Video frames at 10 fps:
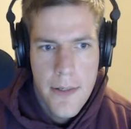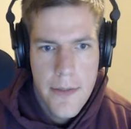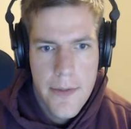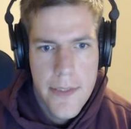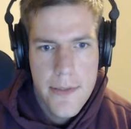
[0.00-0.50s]

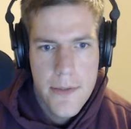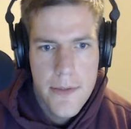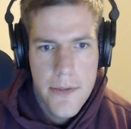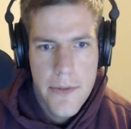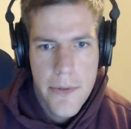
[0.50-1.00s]
This
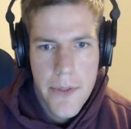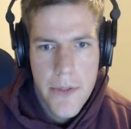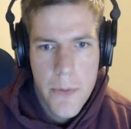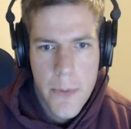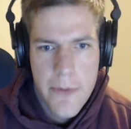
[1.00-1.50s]
tutorial
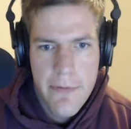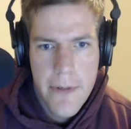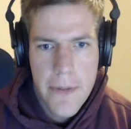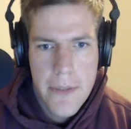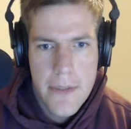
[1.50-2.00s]
will
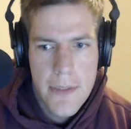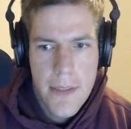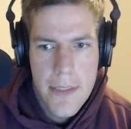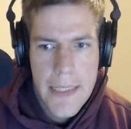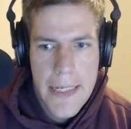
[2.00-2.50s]
focus
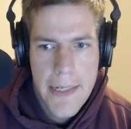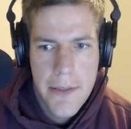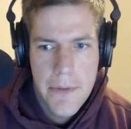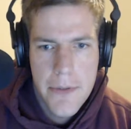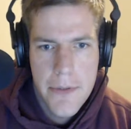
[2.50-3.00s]
on how
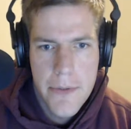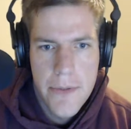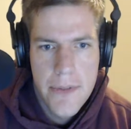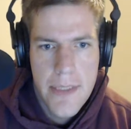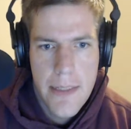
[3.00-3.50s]
to
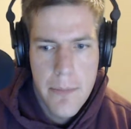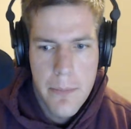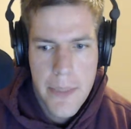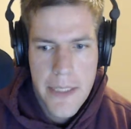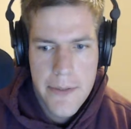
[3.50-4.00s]
set up
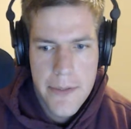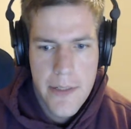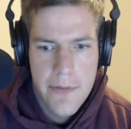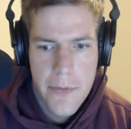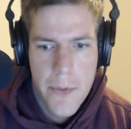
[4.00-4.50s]
Microsoft
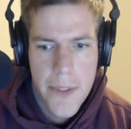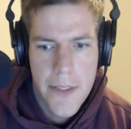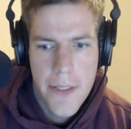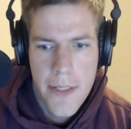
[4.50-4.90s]
Word